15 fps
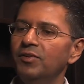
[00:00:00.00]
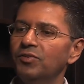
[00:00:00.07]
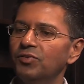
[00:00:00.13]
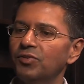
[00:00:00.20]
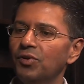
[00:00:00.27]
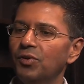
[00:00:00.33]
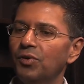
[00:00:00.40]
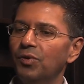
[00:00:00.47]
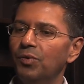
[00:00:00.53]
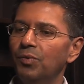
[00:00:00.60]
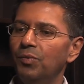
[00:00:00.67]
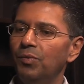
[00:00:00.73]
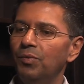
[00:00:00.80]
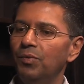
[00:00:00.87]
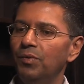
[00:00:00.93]
Sure.
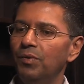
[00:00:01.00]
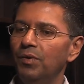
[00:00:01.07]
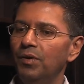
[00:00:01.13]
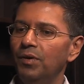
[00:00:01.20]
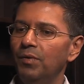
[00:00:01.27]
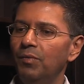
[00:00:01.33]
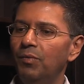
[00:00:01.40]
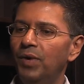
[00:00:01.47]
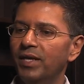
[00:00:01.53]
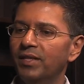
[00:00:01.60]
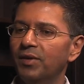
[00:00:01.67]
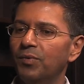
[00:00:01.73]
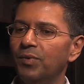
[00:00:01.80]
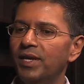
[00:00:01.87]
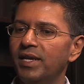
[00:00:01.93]
So
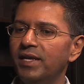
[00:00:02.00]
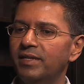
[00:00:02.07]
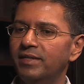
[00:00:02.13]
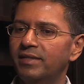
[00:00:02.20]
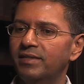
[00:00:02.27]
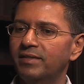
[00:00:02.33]
whether we